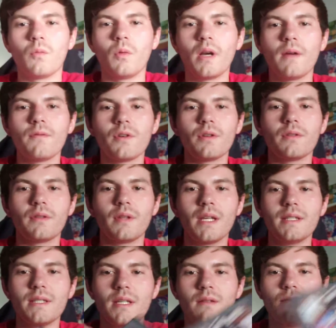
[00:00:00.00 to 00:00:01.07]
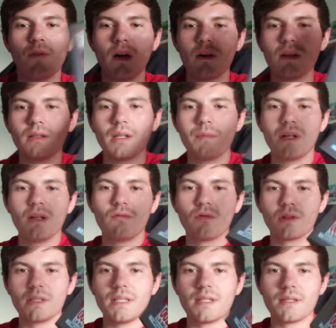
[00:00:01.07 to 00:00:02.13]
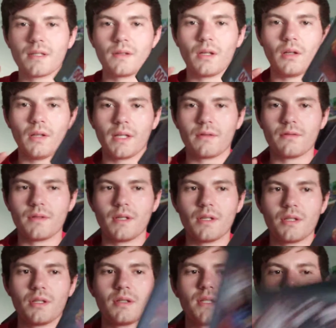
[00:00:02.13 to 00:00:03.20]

whenever they did very limited releases on the collector's editions.